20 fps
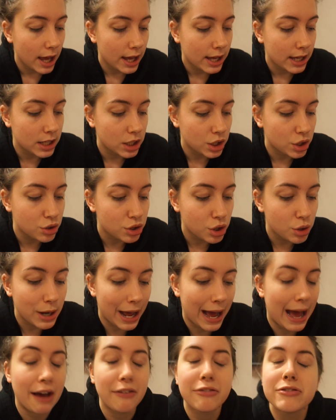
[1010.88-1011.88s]
you don't
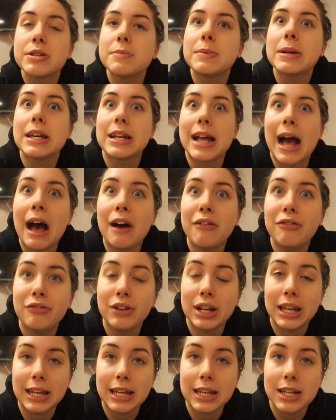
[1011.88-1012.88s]
have to be an
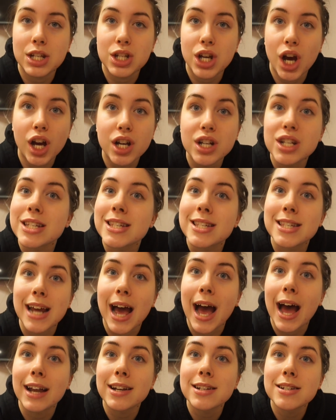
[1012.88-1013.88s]
athlete to
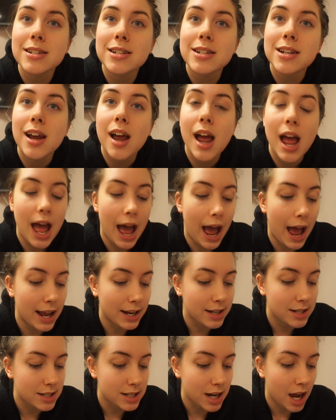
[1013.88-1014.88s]
understand.
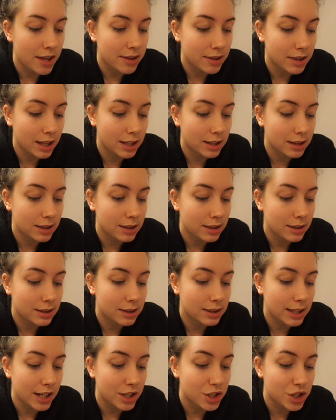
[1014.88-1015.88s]
And I think
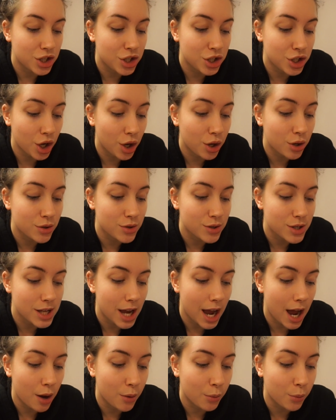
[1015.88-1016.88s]
that just shows
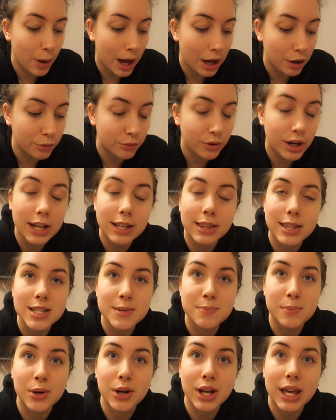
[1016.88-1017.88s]
how well written this
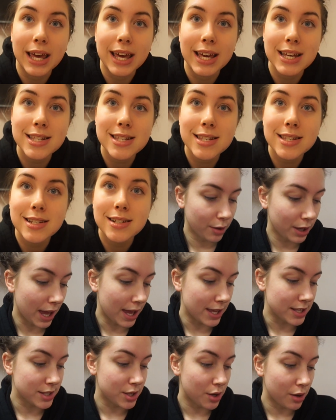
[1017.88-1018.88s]
book is.
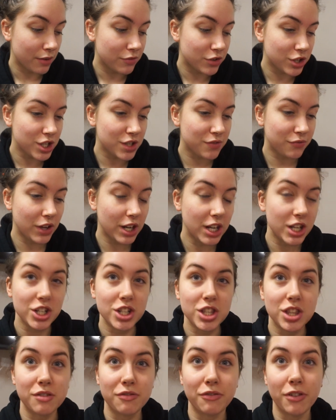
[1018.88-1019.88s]
Okay, so I've just
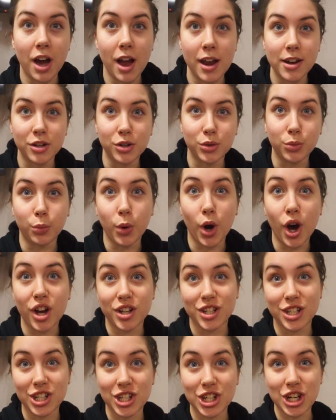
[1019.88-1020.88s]
finished the final
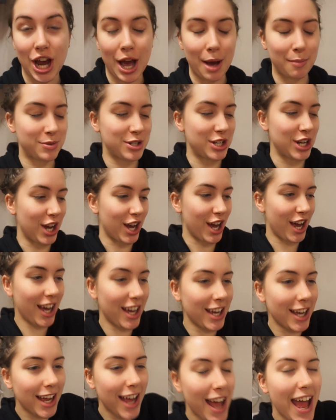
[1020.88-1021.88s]
wordy chapter,
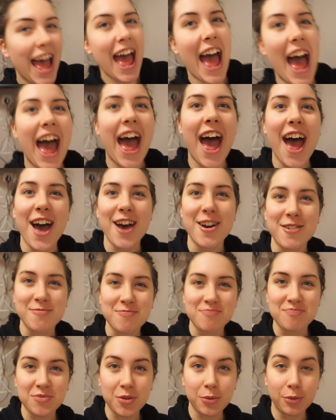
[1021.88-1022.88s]

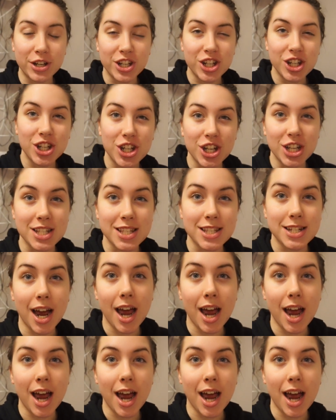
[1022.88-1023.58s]
which is